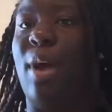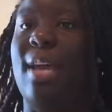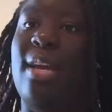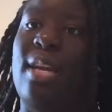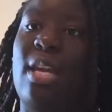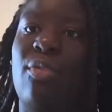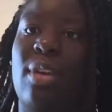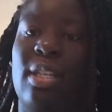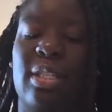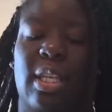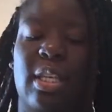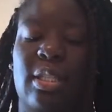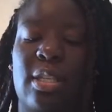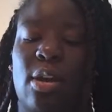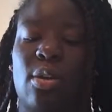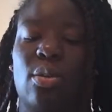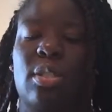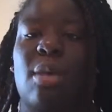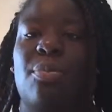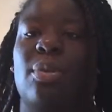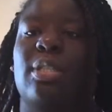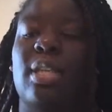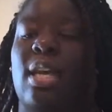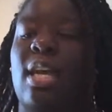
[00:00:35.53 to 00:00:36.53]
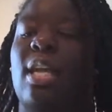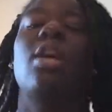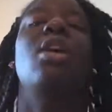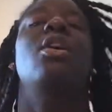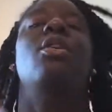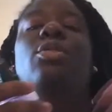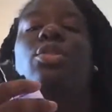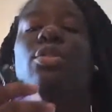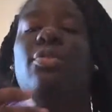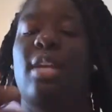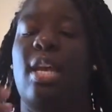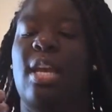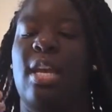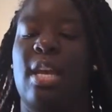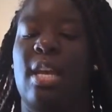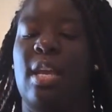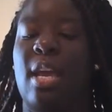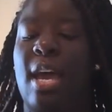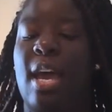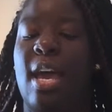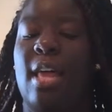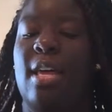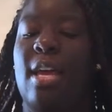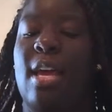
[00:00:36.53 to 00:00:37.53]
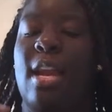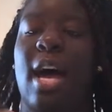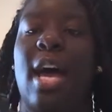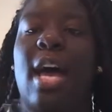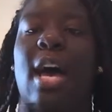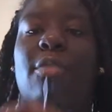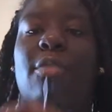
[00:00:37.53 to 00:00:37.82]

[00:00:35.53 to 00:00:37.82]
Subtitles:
I spray them both on to keep my